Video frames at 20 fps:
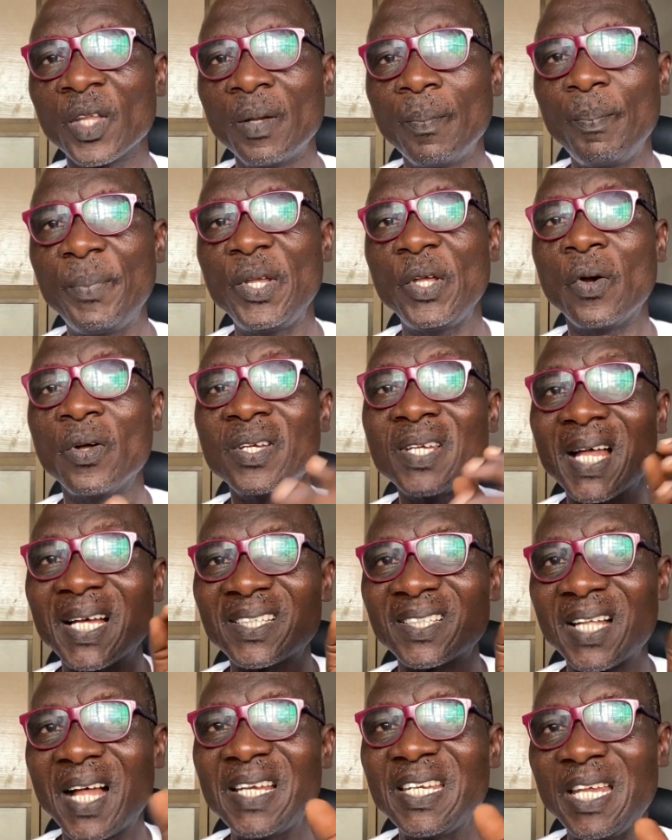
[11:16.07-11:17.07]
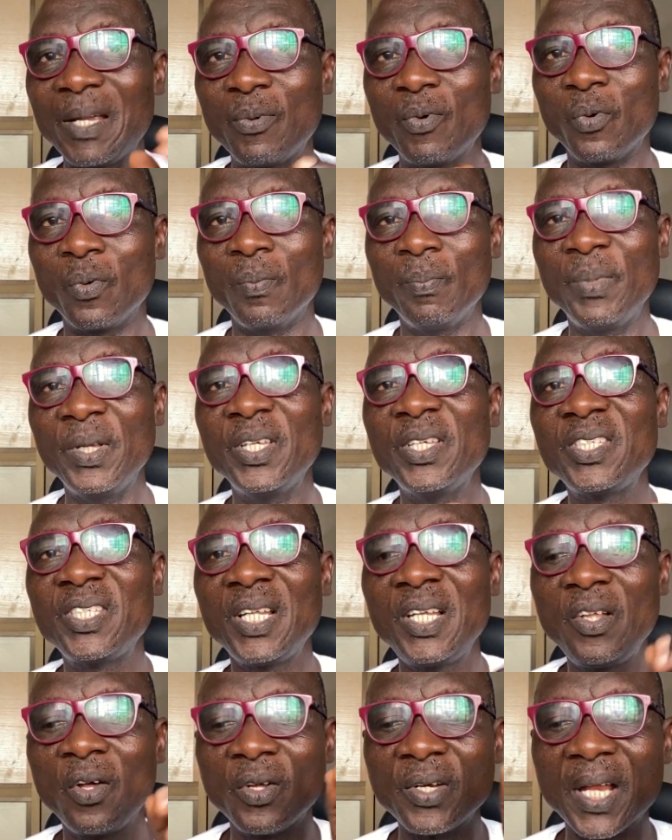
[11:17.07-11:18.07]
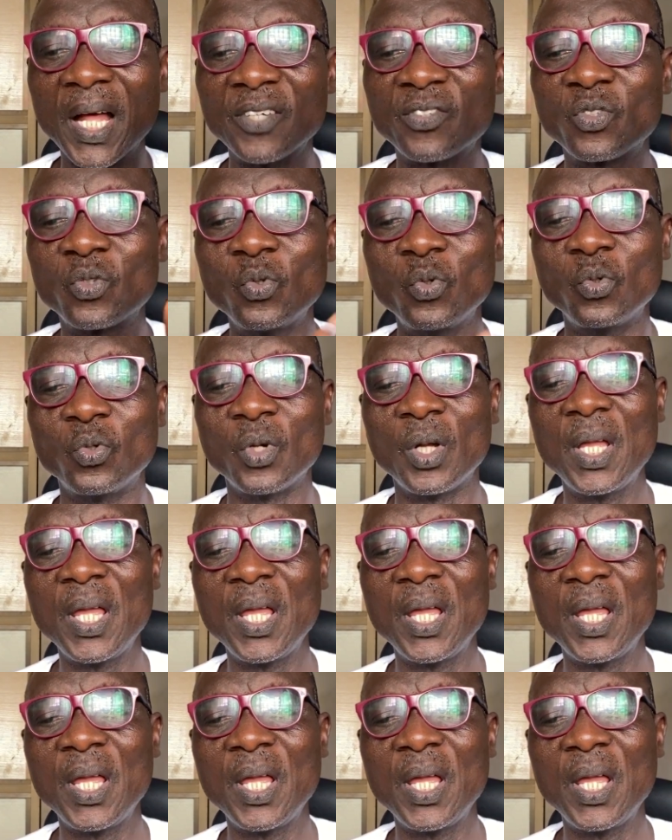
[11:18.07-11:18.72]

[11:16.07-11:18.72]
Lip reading: Be understandable. Be easily understood.